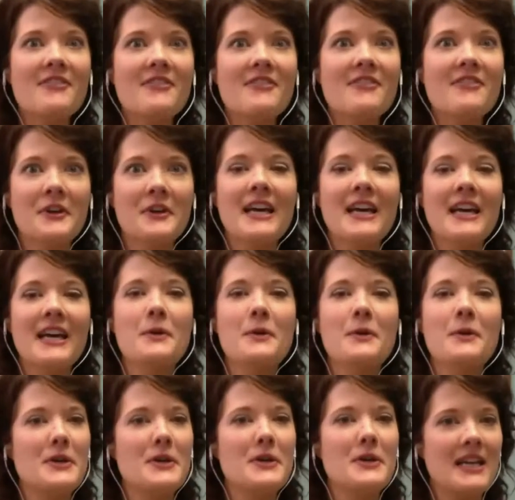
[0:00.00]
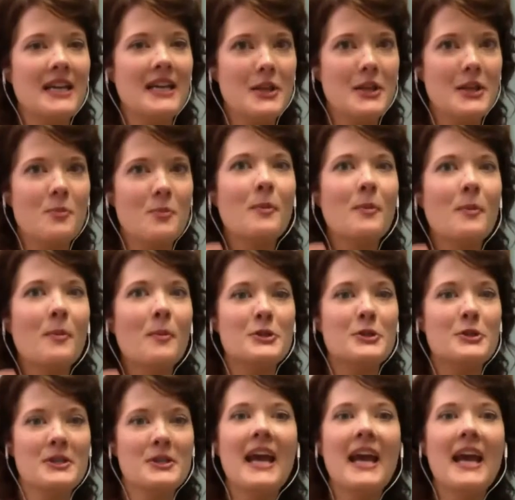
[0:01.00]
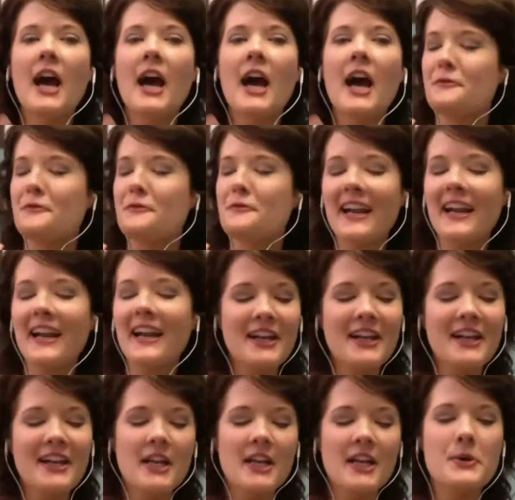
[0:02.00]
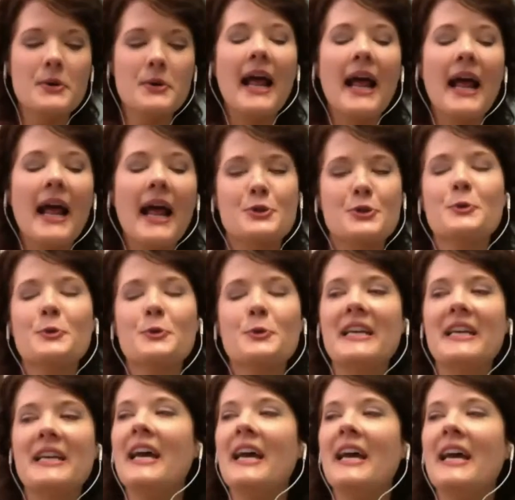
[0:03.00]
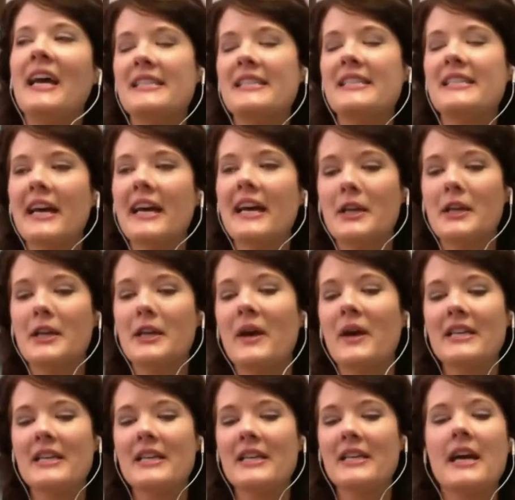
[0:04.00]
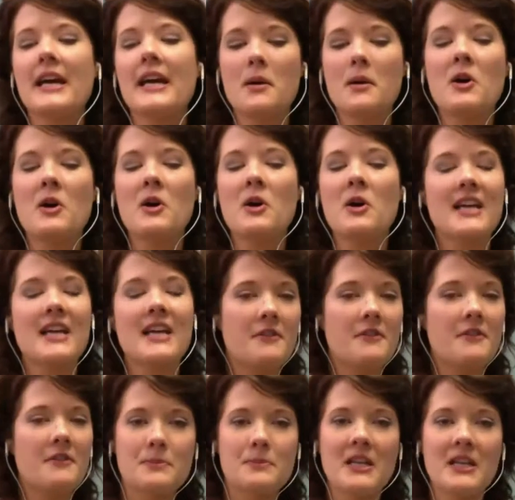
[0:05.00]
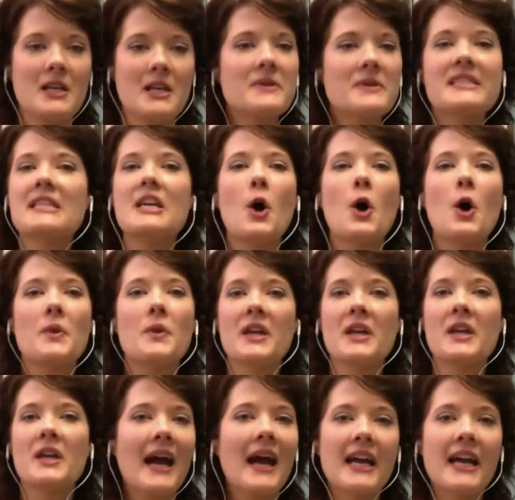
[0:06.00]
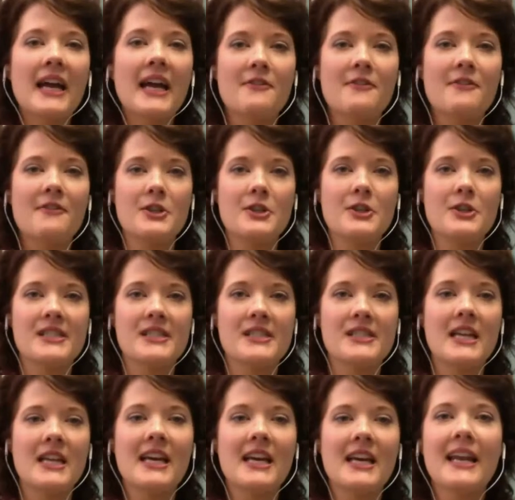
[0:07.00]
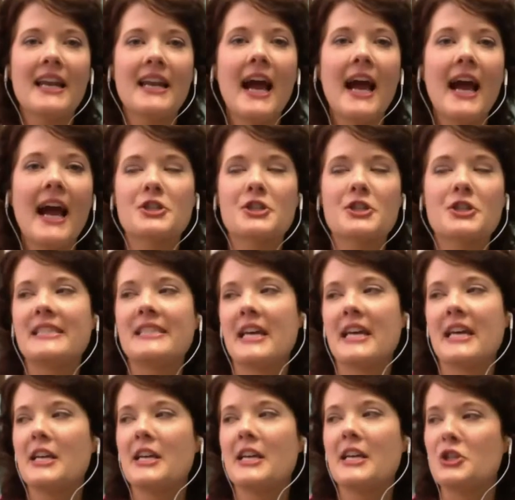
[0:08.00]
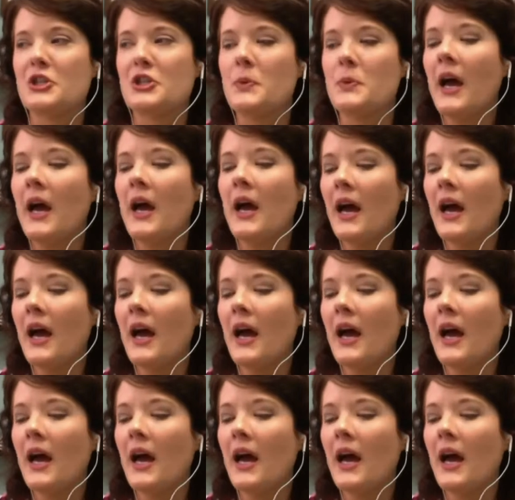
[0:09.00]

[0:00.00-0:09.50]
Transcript: they have an affiliate thing where you can get the promotion. Yeah, you've got to get on and do it. And truly, Dana, the way that Dana Malstaff explained it was the only way I could ever understand it. And I actually sent it to